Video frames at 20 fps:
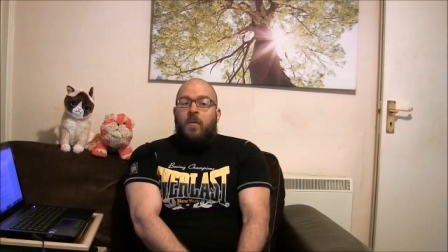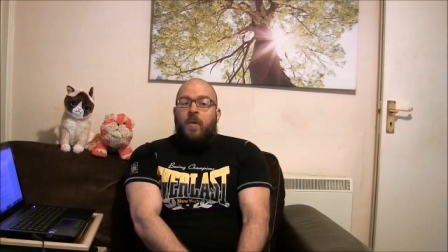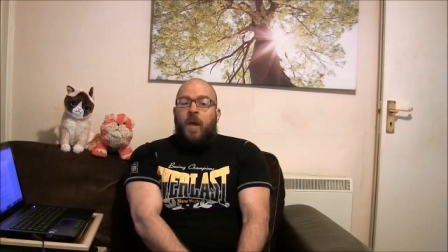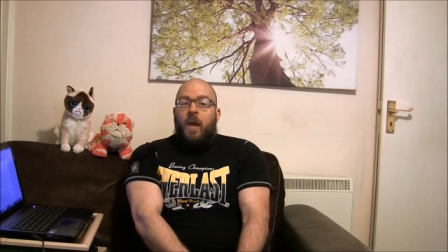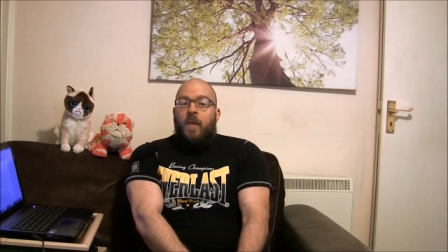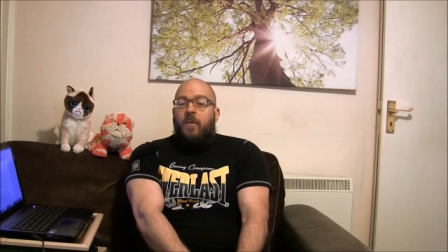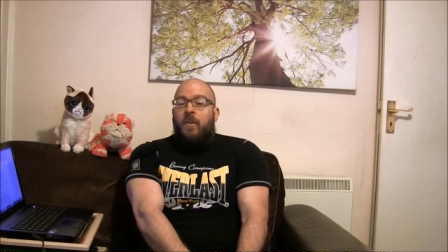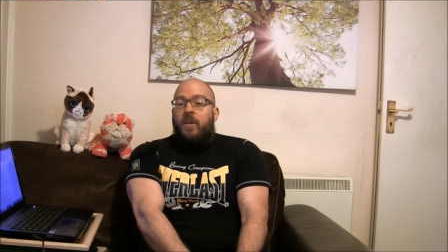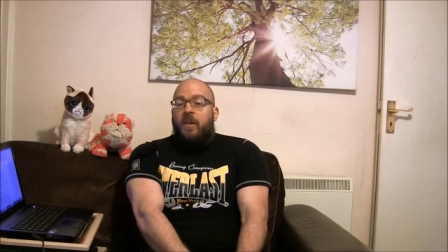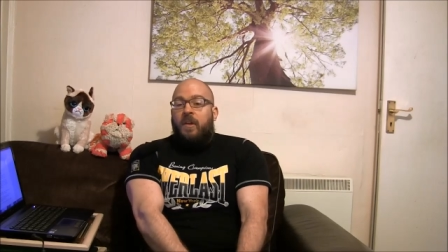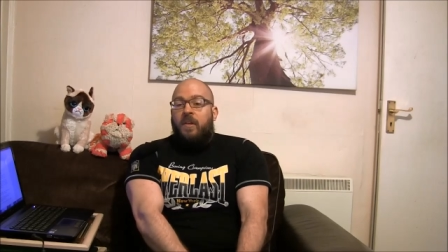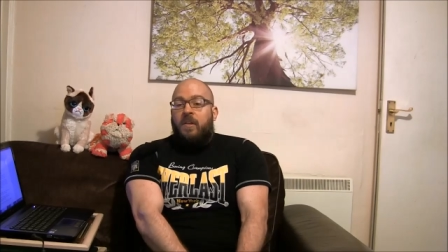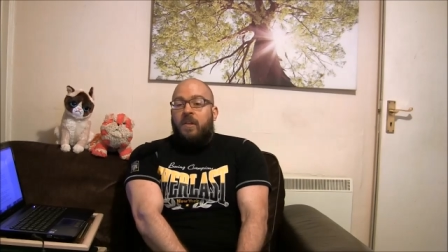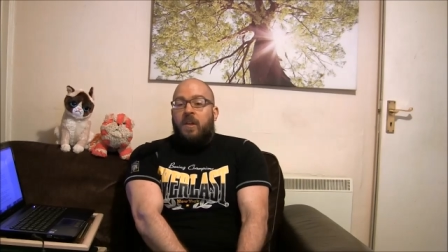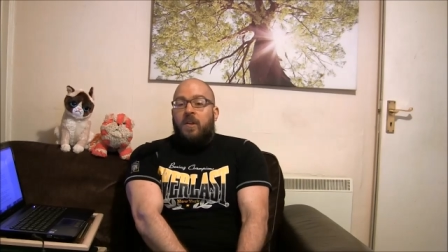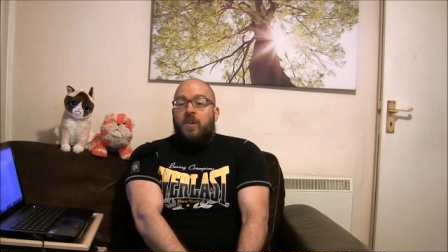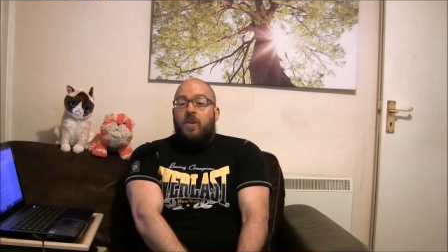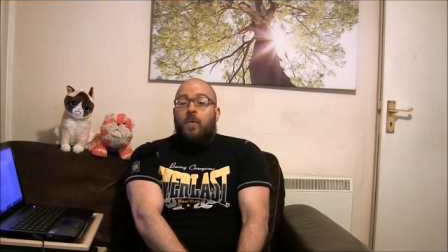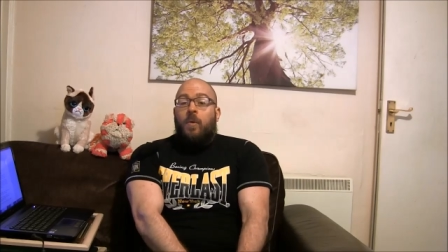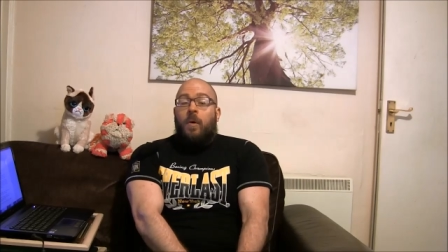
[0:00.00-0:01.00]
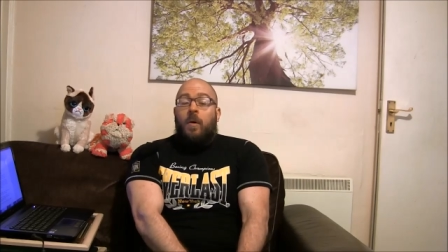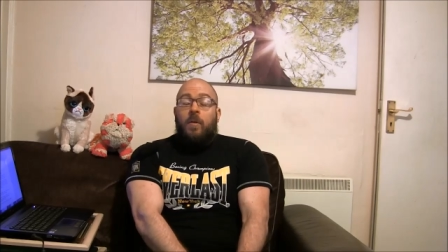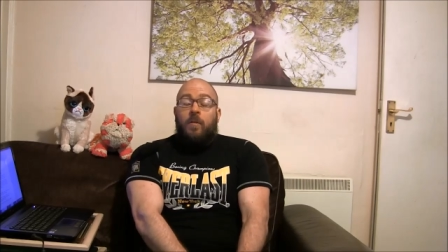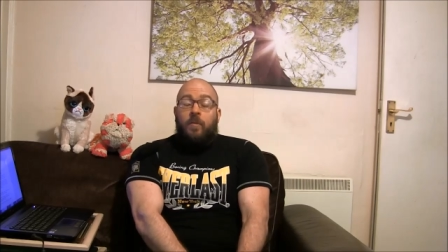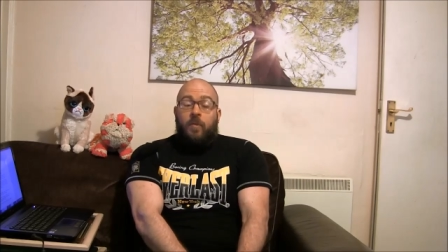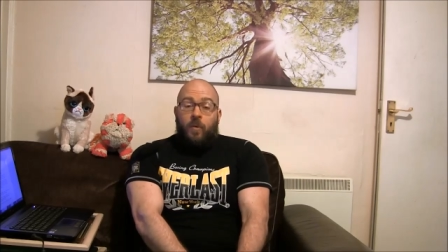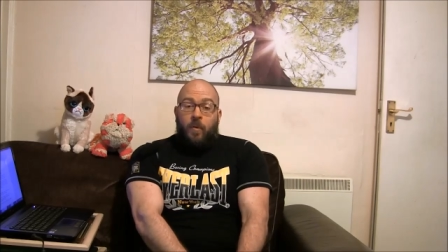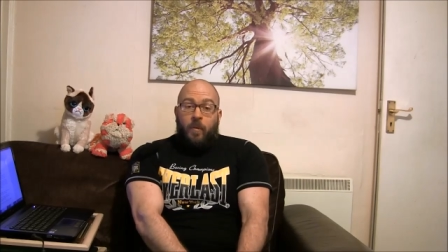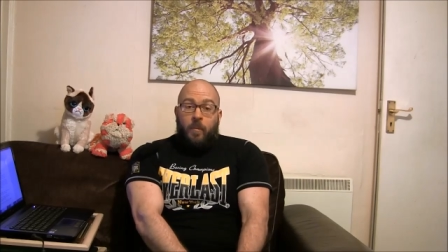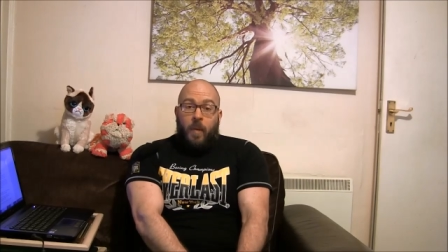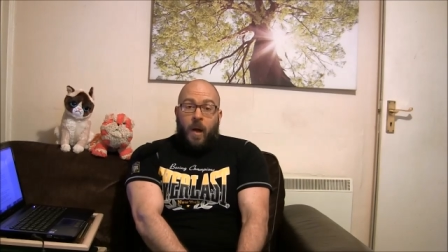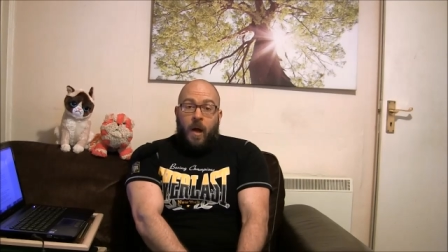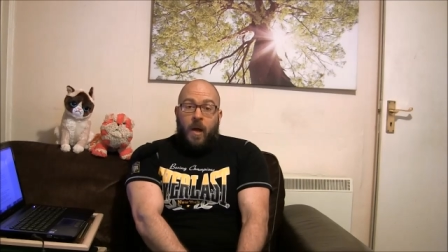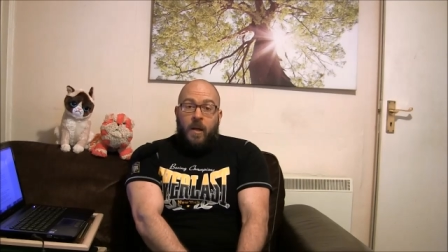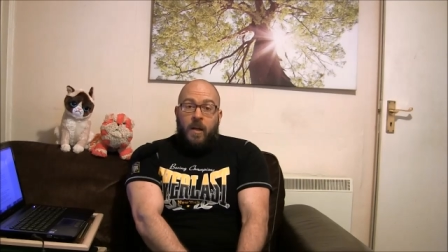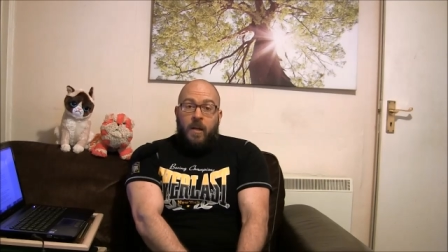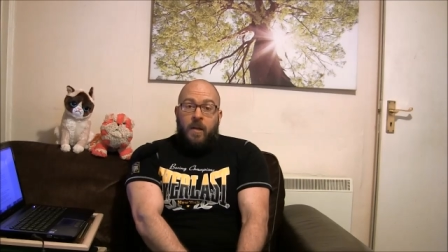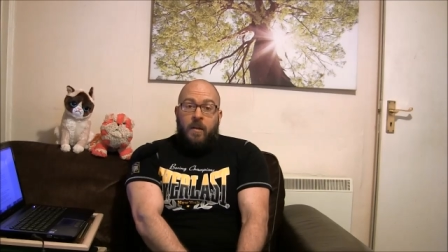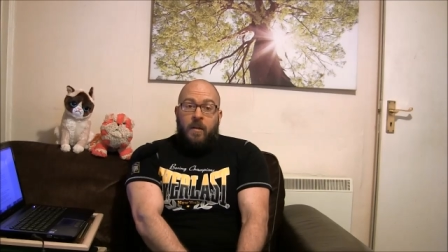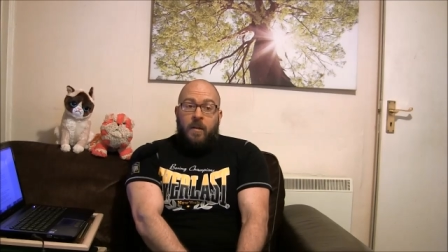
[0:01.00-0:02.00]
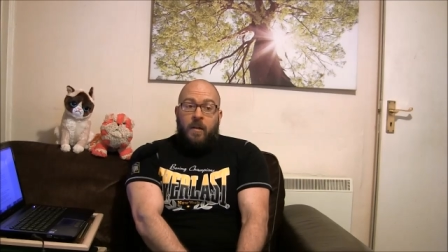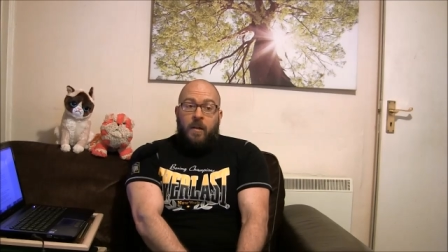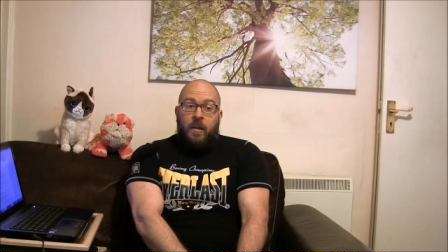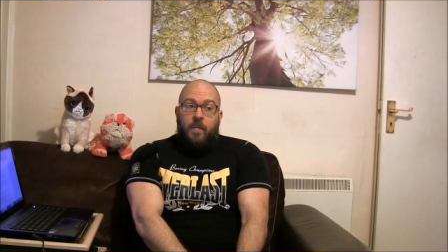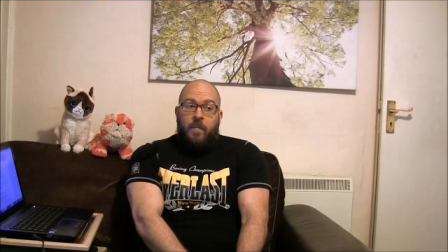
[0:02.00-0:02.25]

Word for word: rather than continue on full body.